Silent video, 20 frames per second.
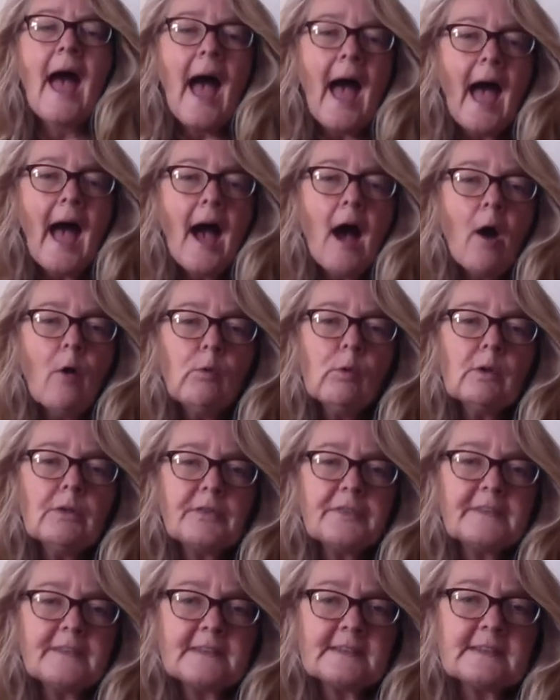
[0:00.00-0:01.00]
How
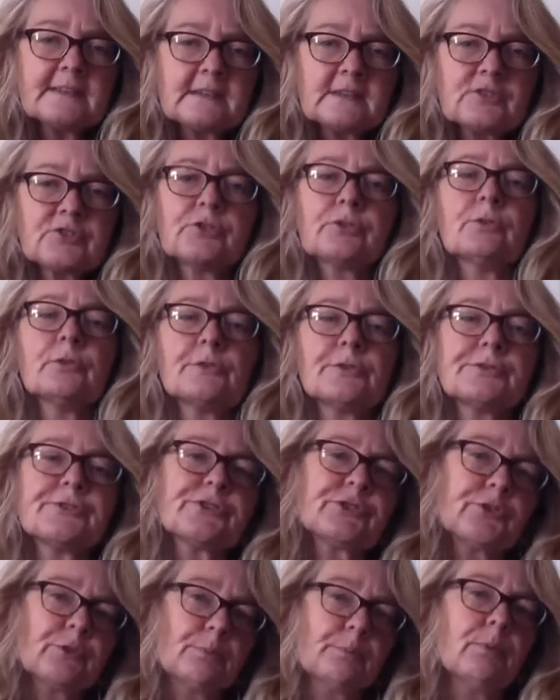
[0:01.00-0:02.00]
will this tool
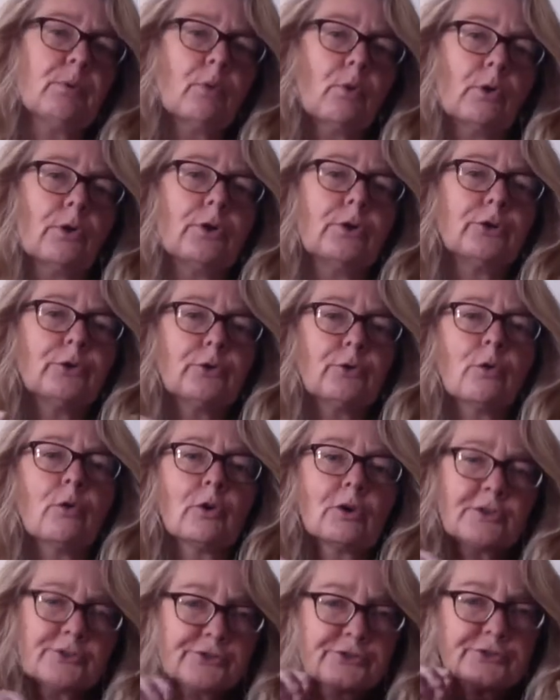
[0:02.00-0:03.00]
support
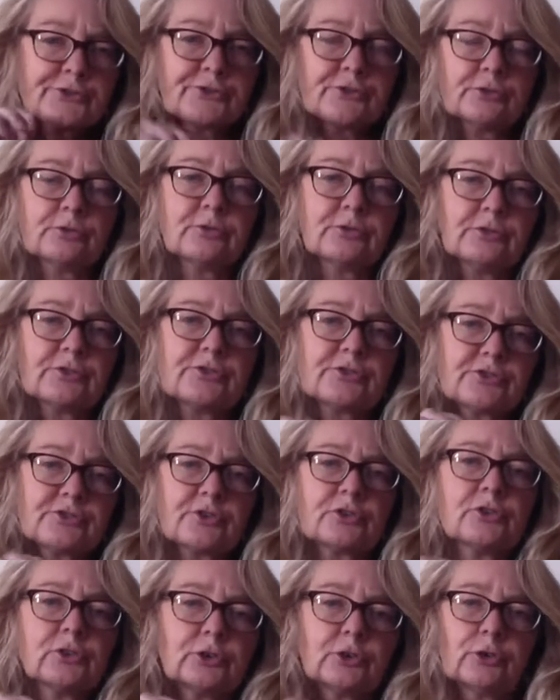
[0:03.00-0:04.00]
your students
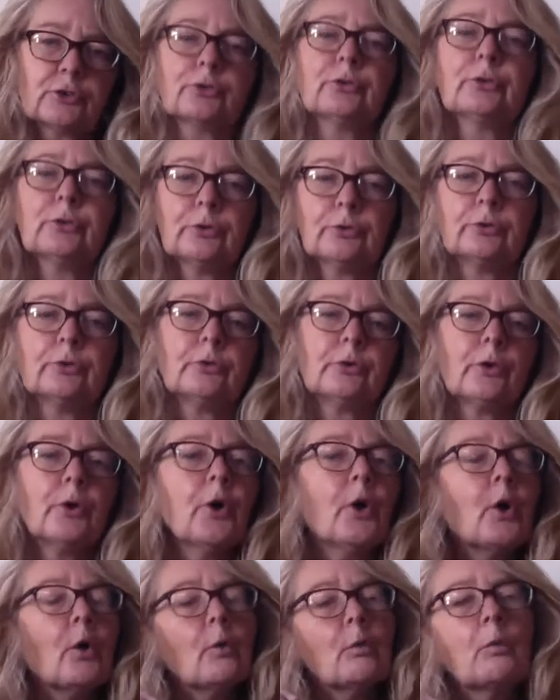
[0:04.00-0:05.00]
to learn
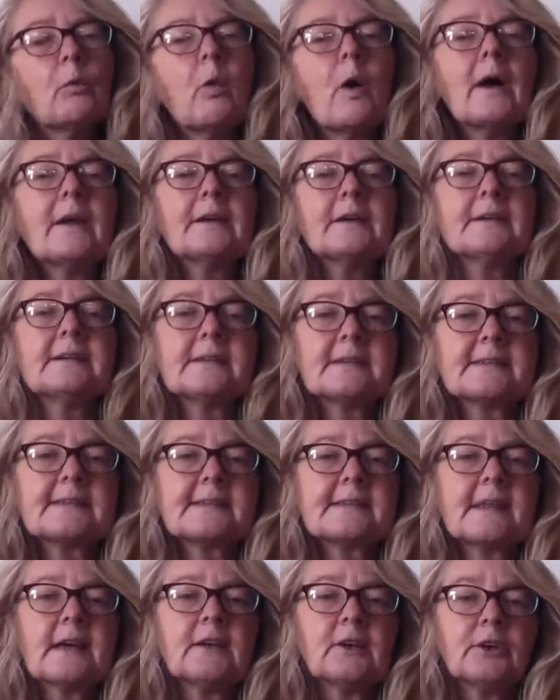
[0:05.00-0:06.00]
what it
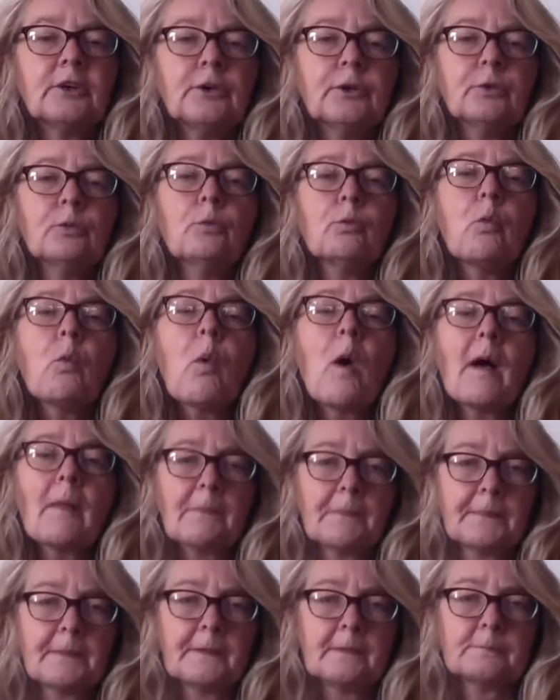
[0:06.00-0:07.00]
is that you
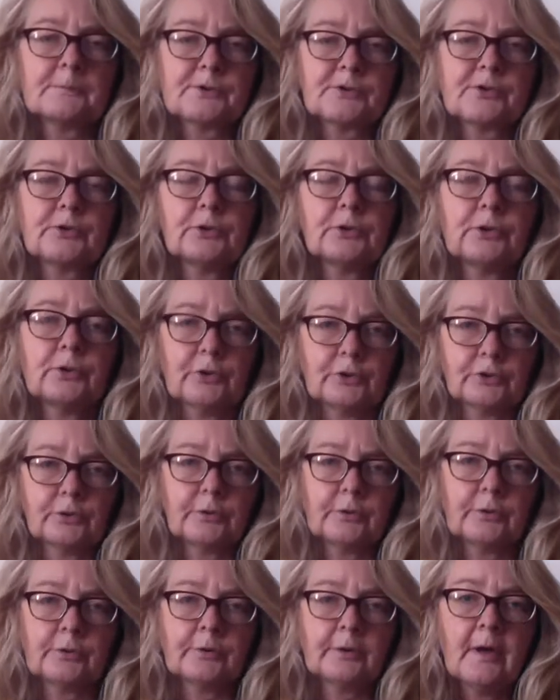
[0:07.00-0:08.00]
want them to
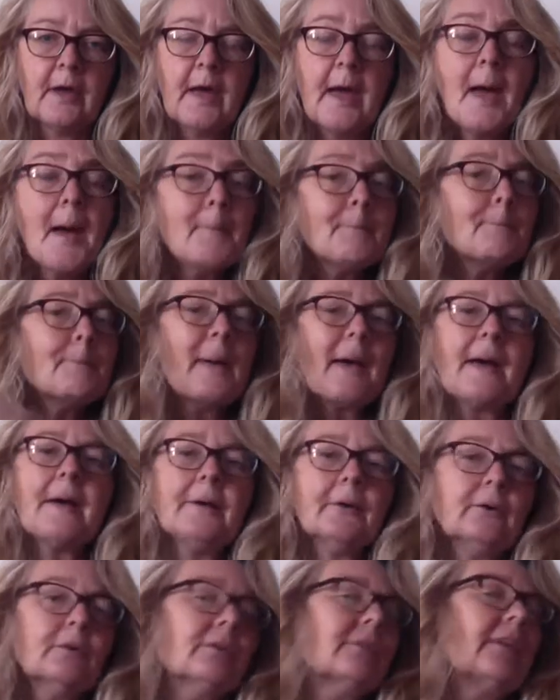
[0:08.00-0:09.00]
learn
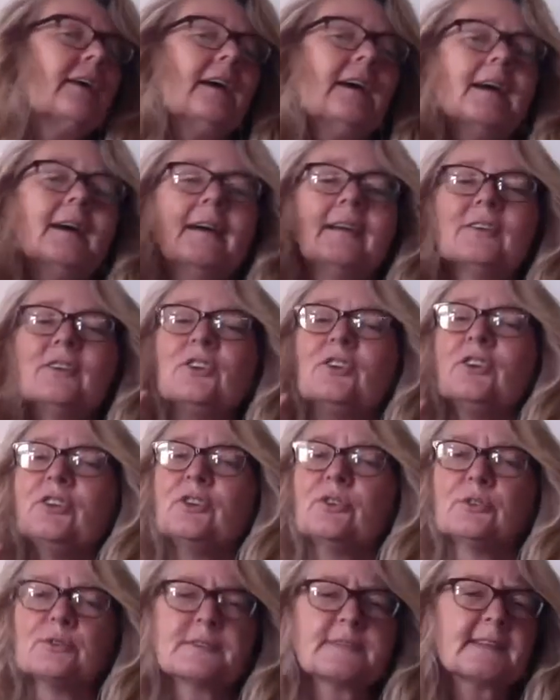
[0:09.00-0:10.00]
better than
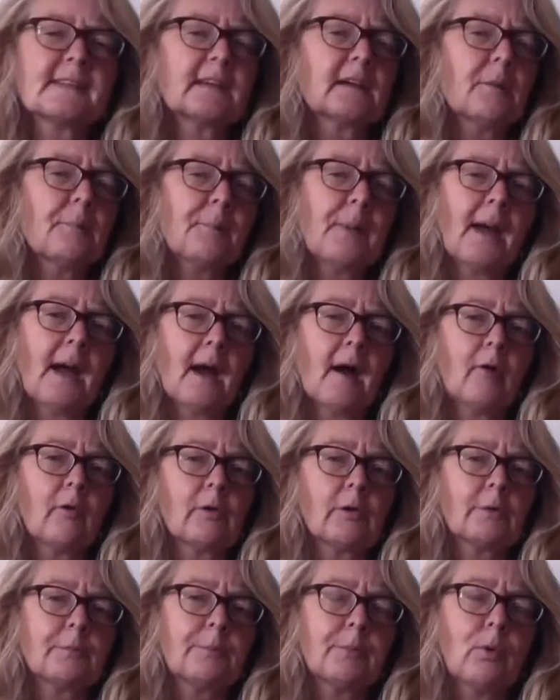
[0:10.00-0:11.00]
using a
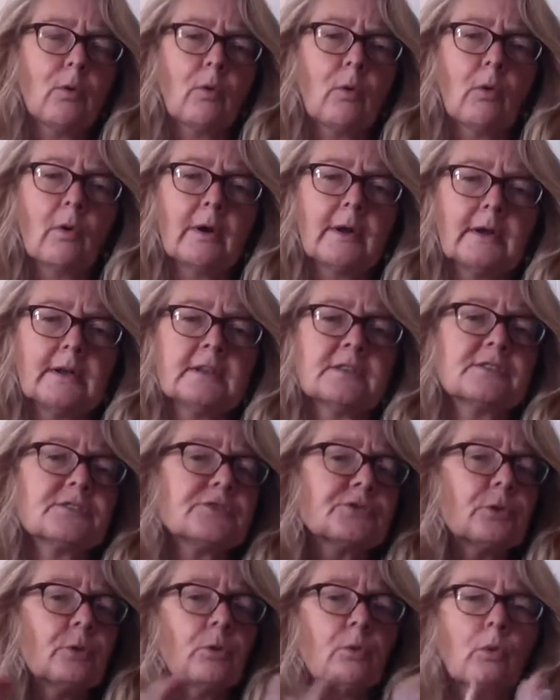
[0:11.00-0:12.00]

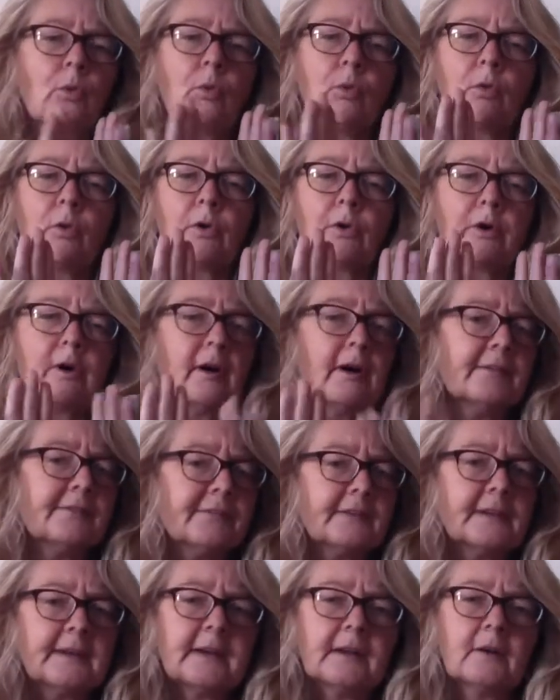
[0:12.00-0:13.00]
PowerPoint or a
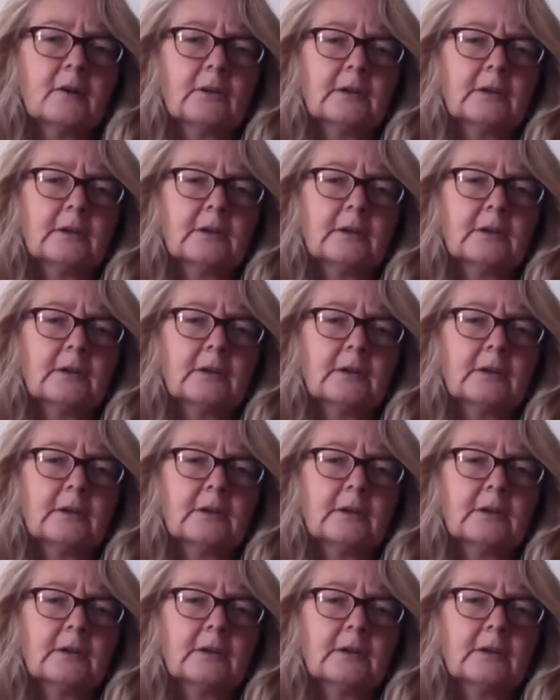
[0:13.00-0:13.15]
video